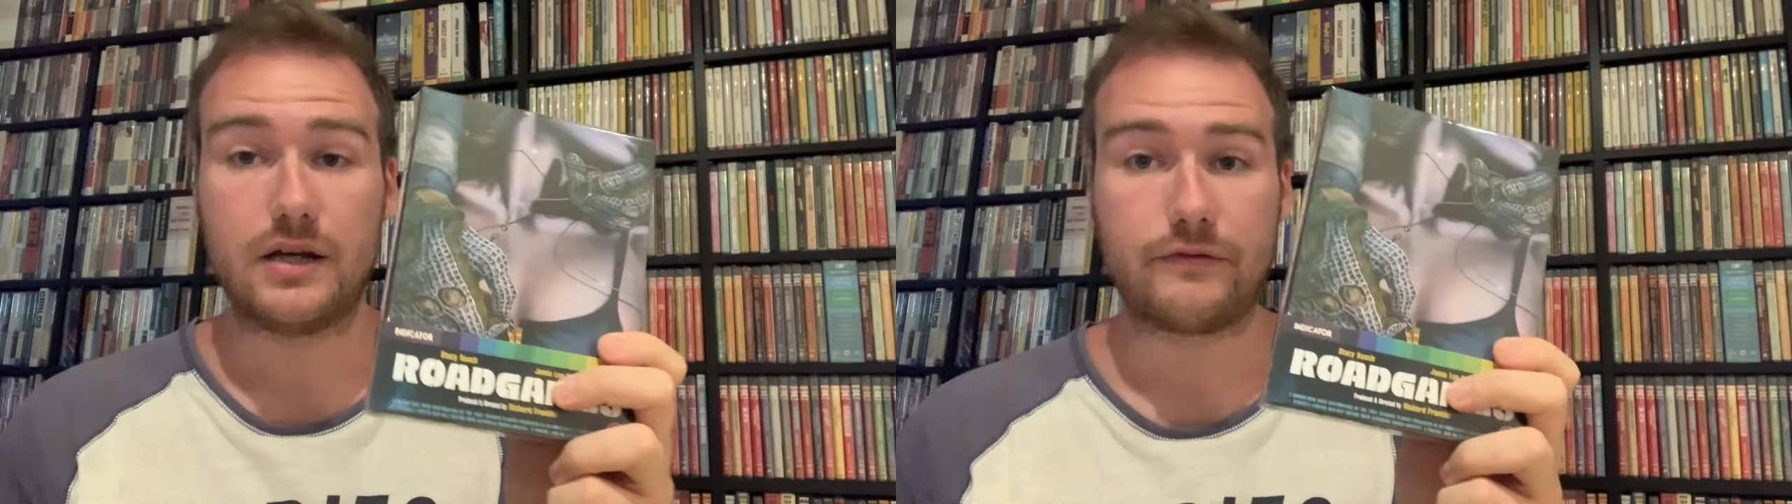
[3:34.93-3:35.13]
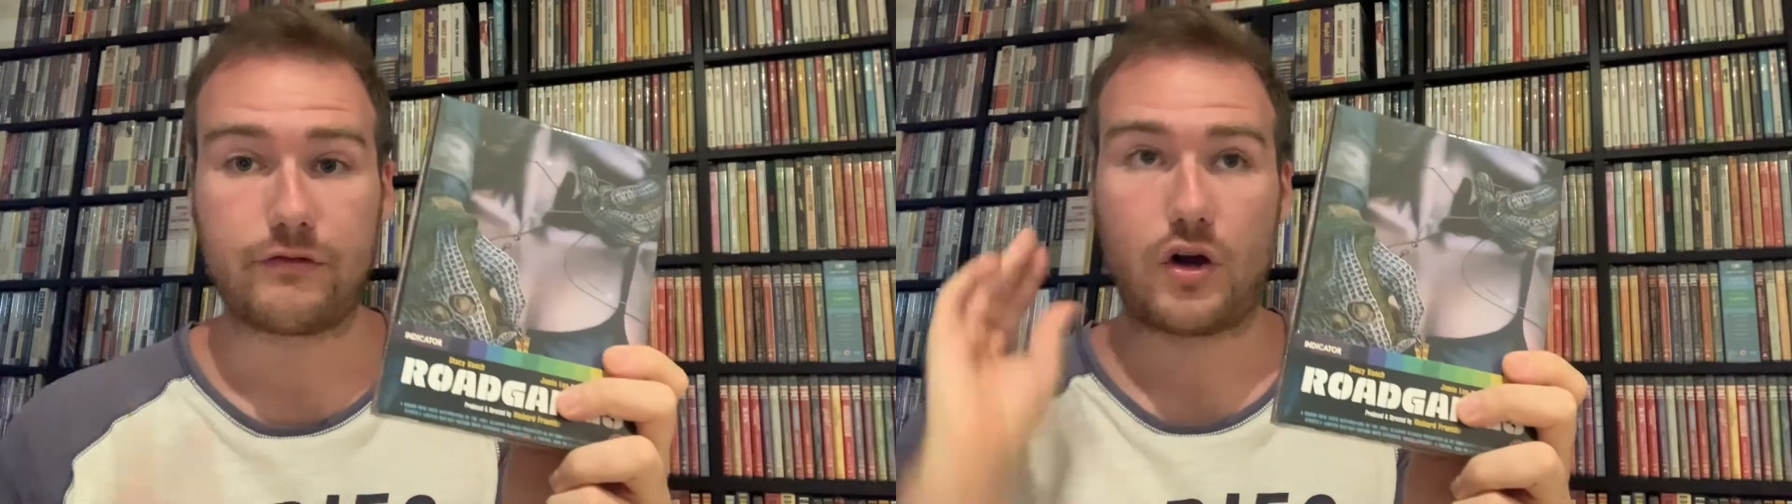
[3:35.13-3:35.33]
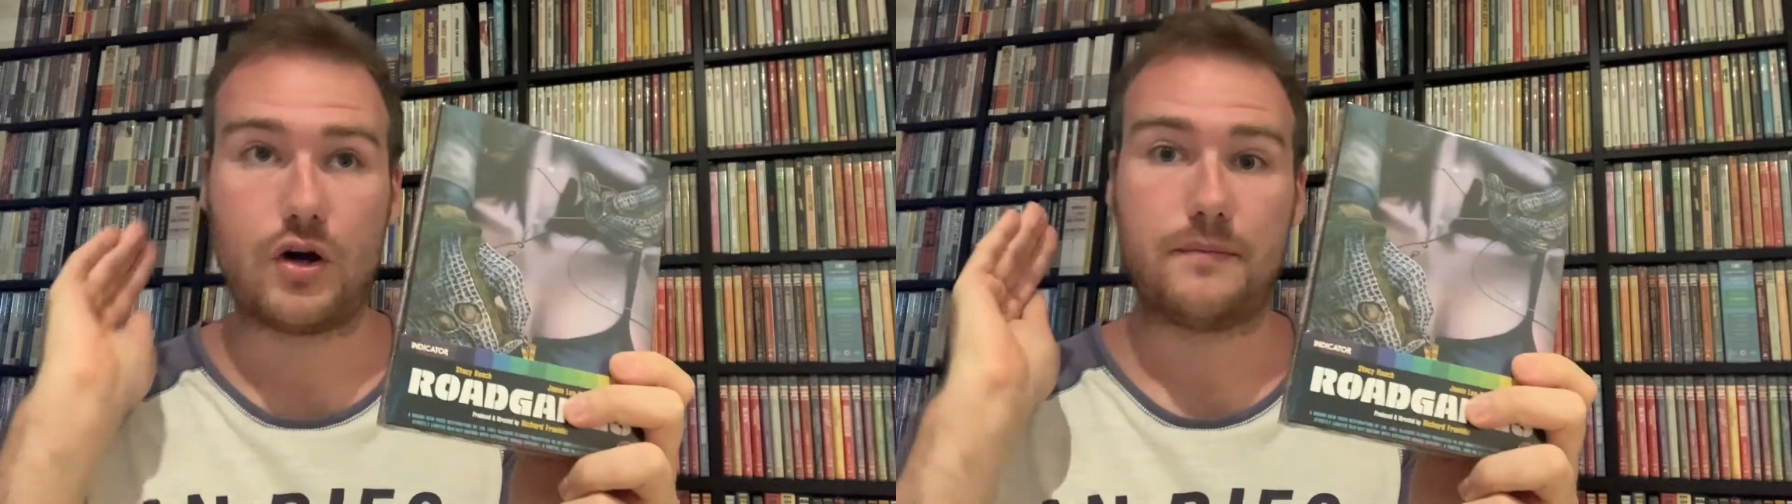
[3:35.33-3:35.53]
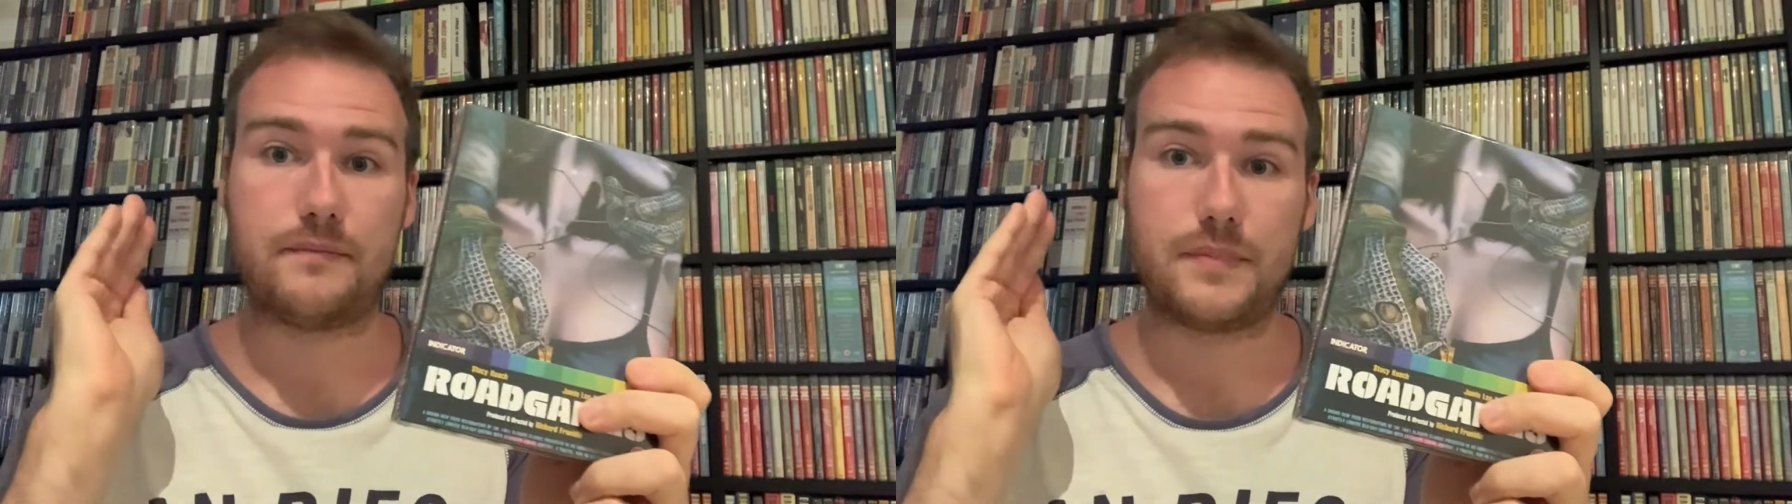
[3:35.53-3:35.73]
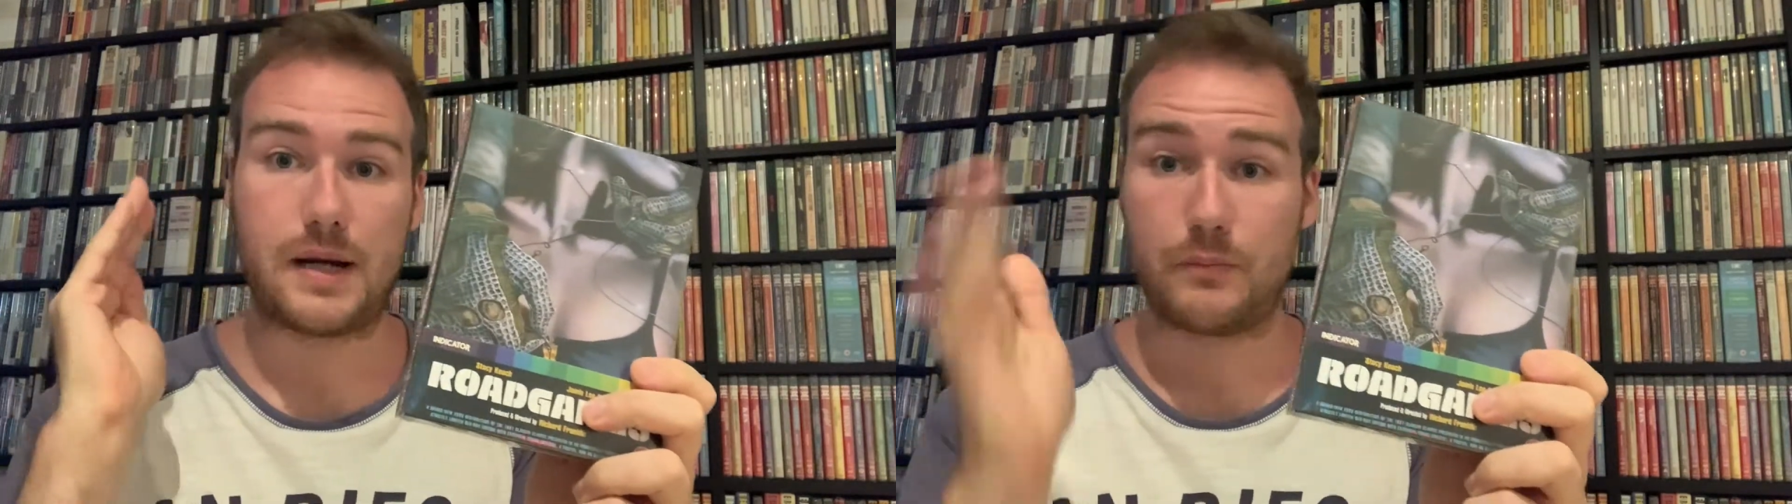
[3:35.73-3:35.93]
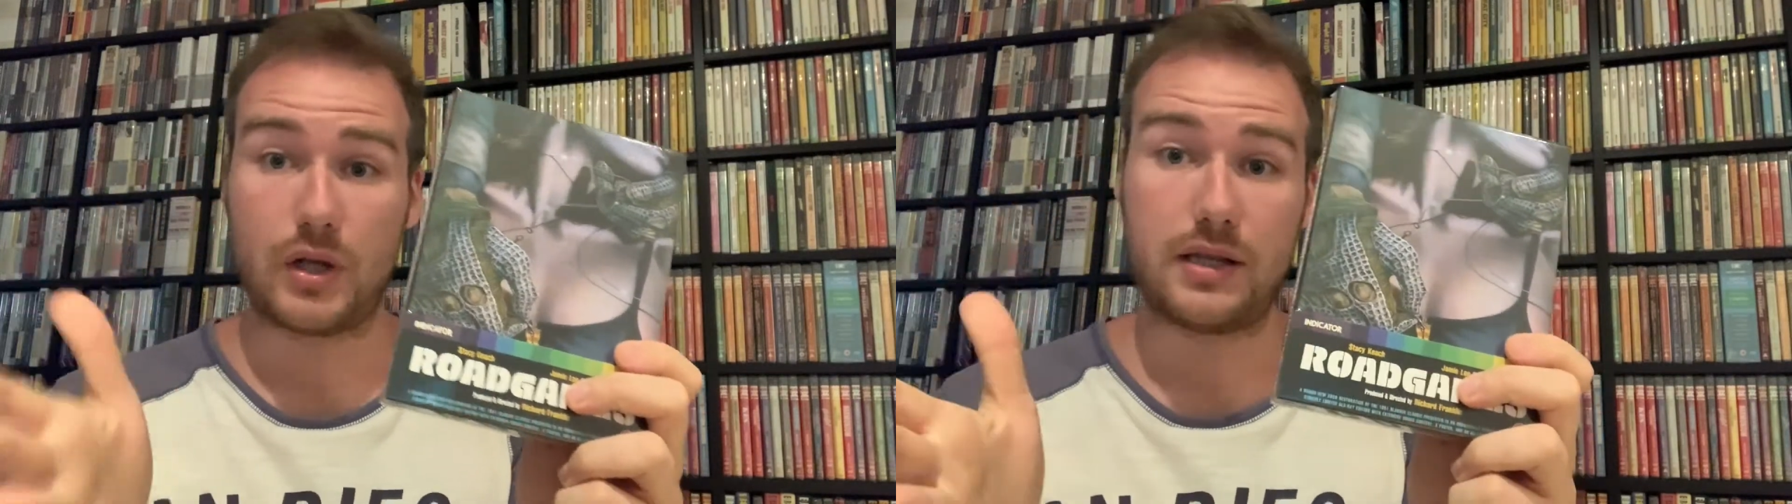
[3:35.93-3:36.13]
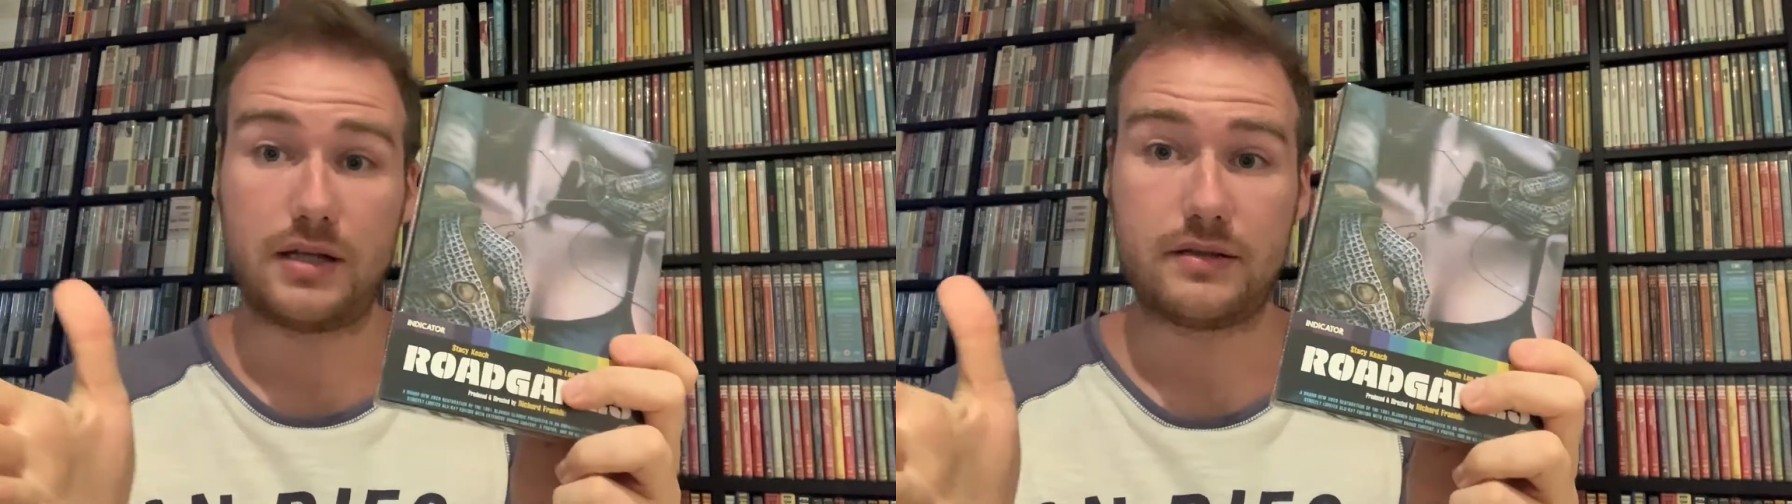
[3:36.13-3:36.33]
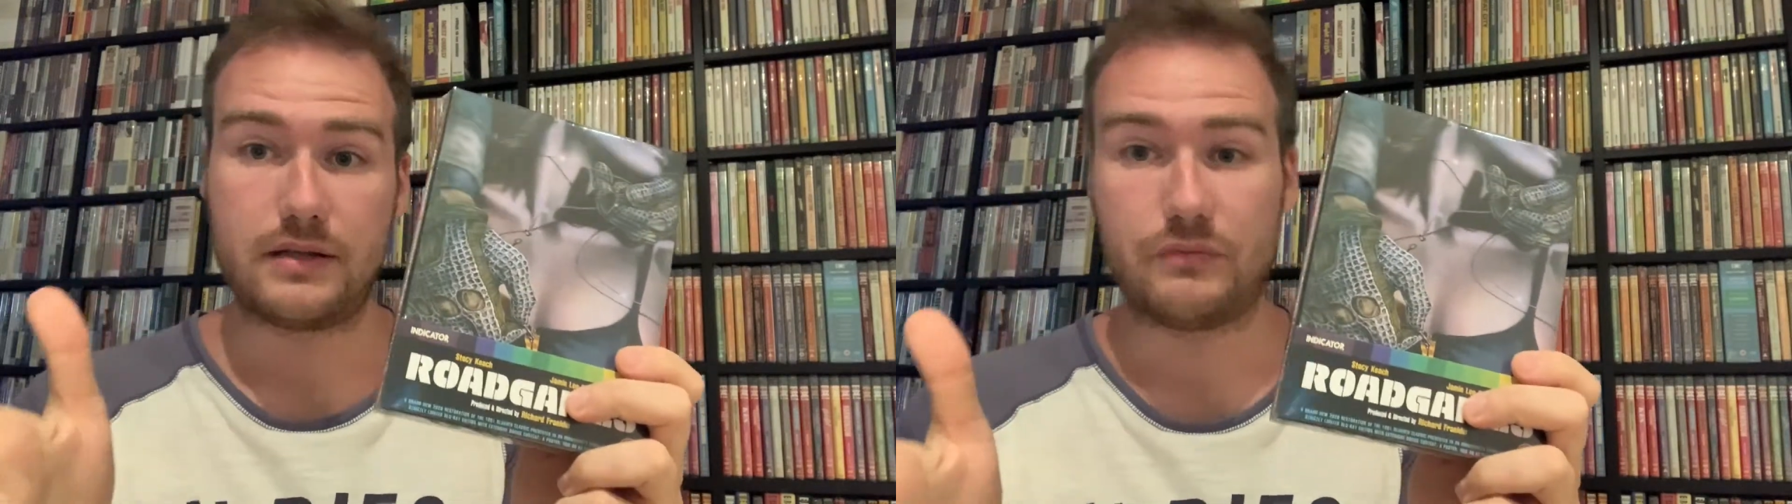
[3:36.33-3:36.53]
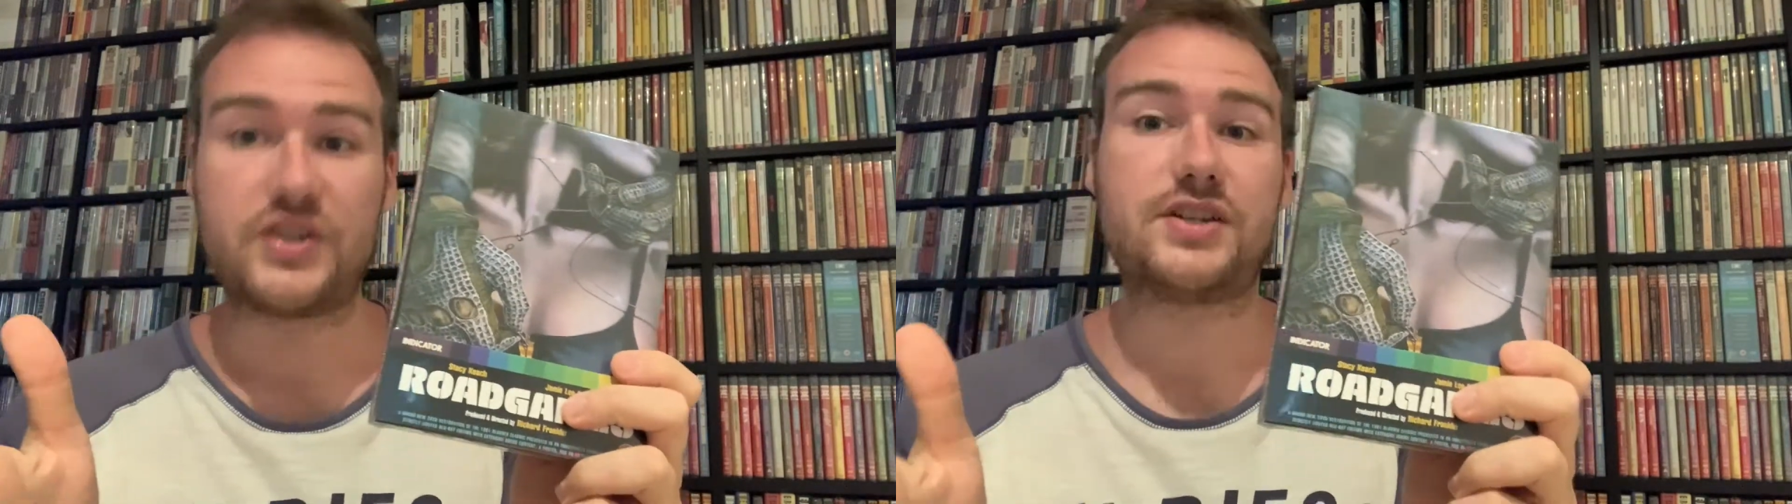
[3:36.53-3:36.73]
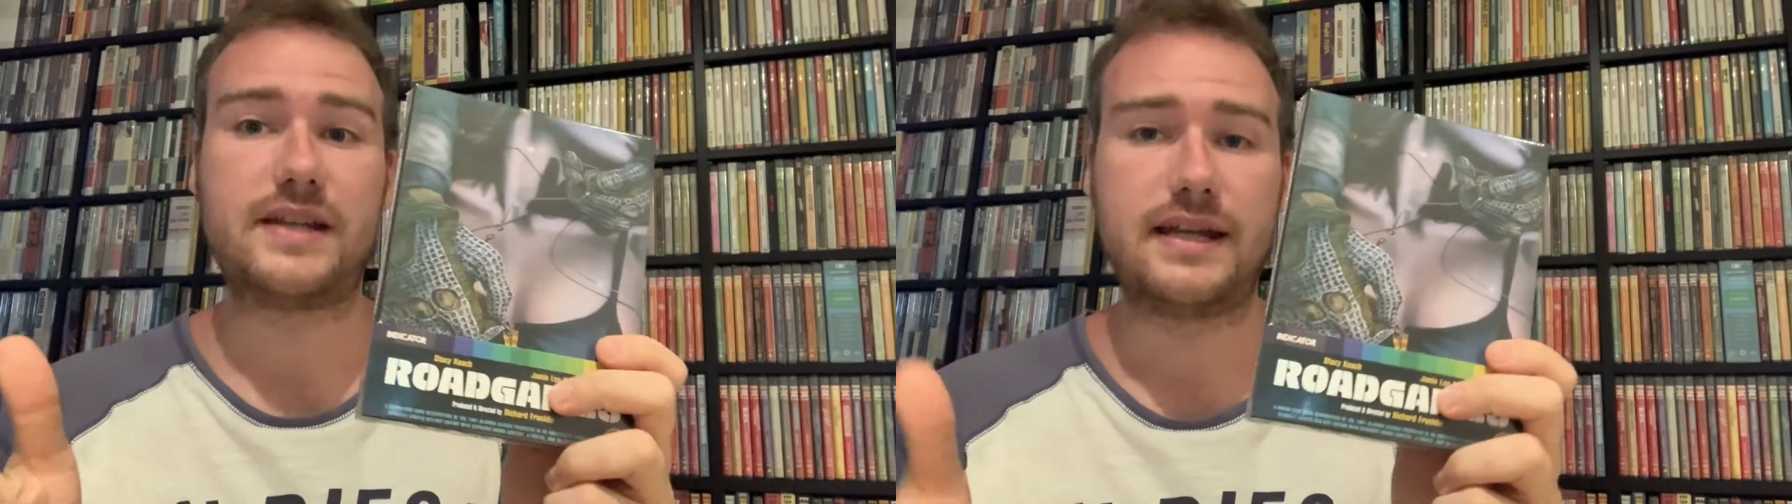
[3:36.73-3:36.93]
from Umbrella
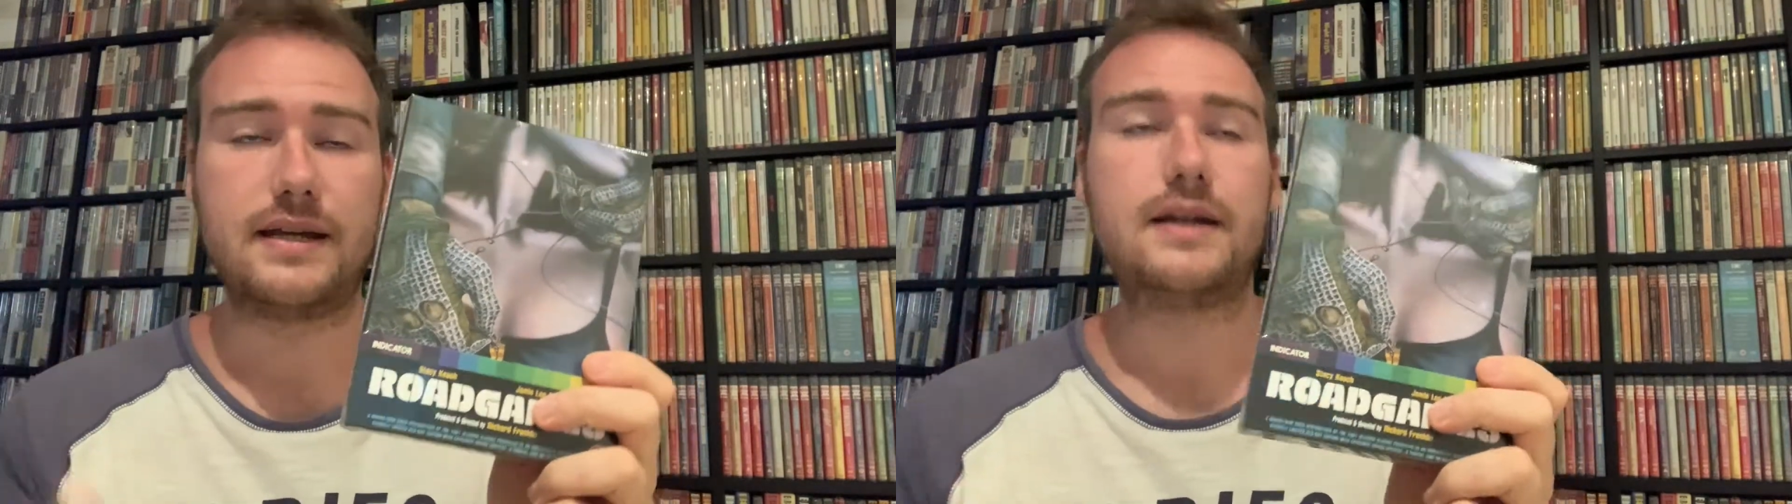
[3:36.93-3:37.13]
originally.